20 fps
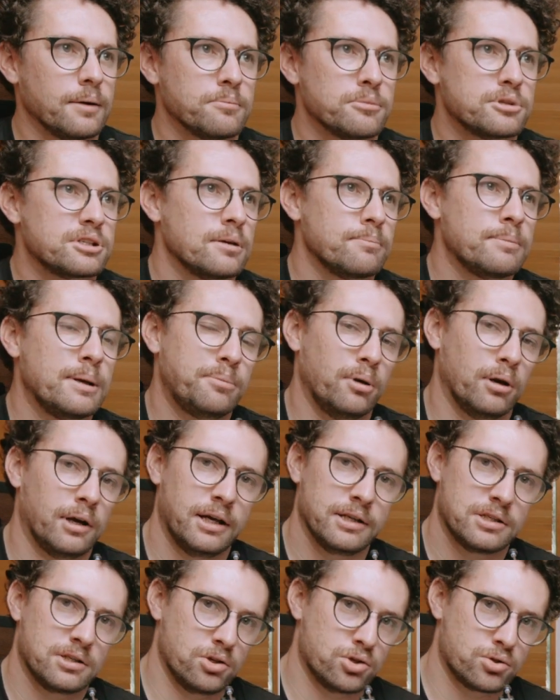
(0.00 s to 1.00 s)
Some people
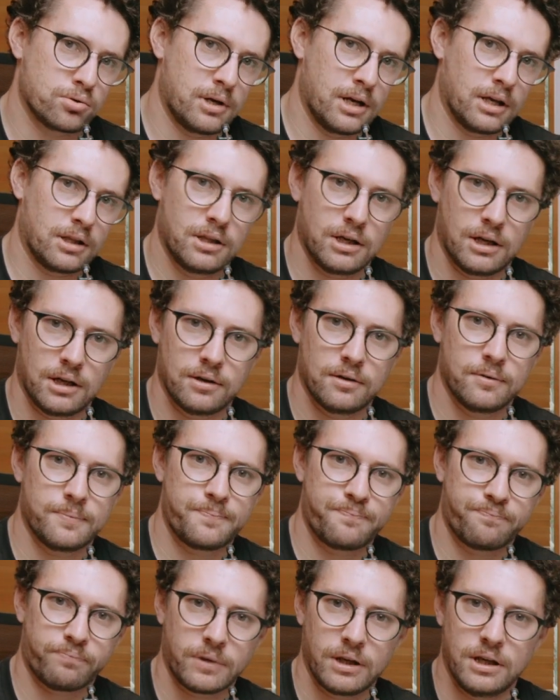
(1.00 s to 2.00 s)
like to drag that
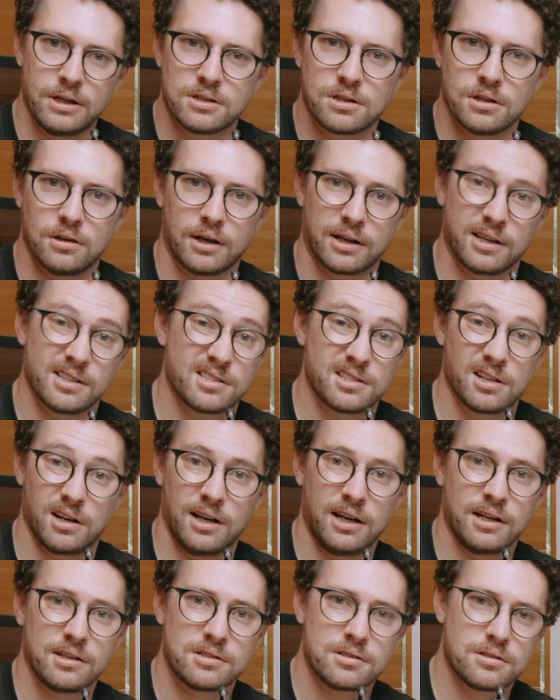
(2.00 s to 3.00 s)
into like a
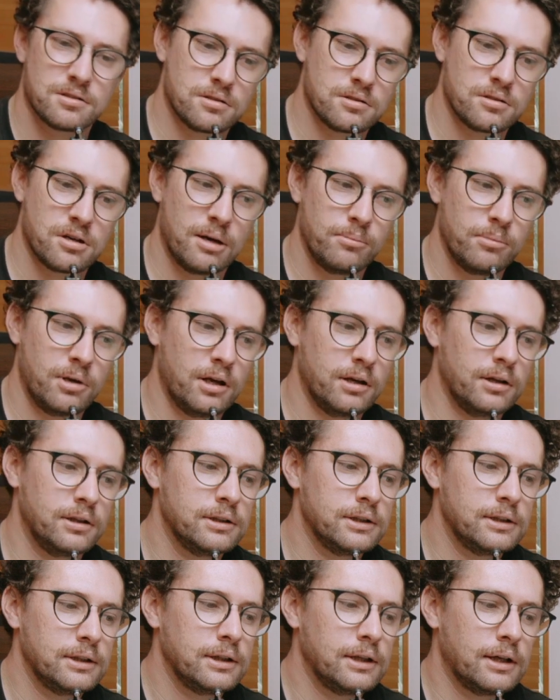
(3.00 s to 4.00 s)
selects timeline,
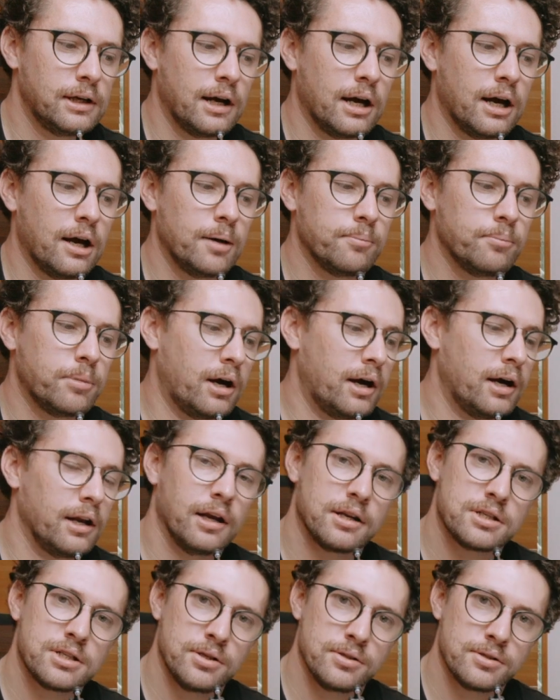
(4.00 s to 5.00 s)
but I
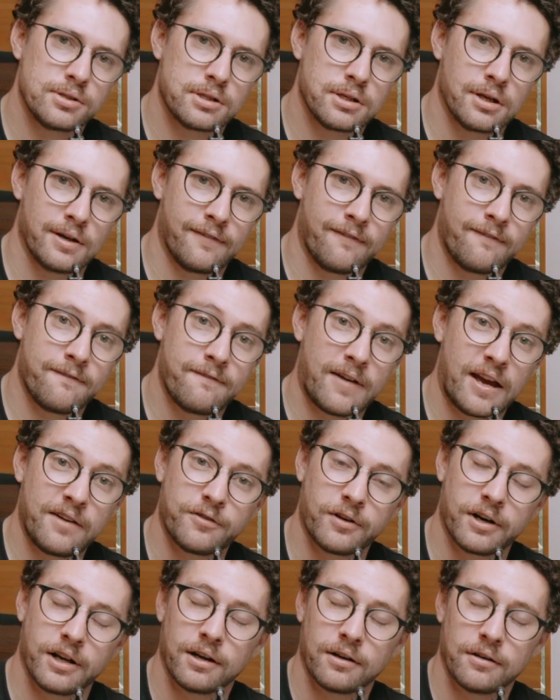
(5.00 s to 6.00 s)
like to use the
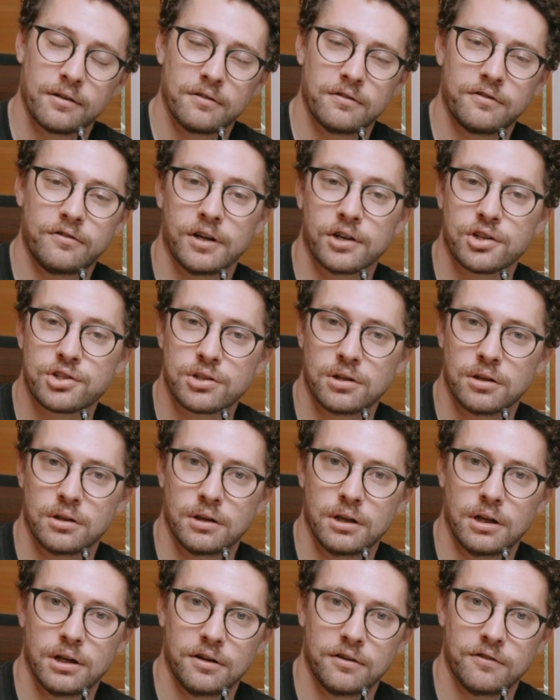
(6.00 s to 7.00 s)
favoriting
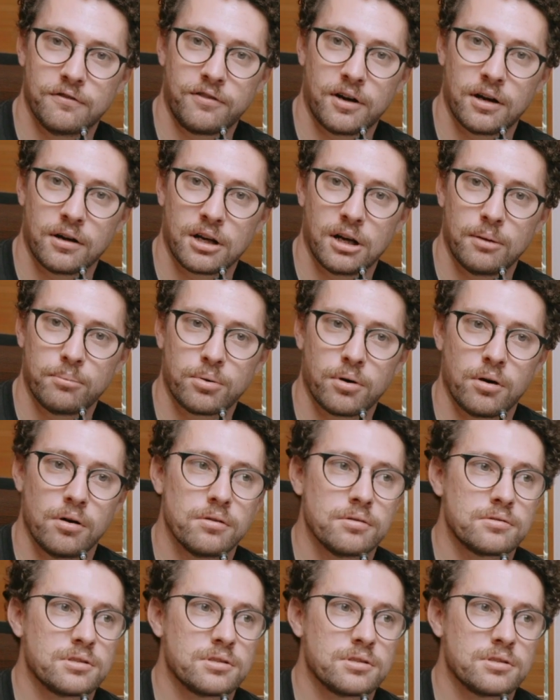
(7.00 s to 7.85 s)
function in Final Cut Pro.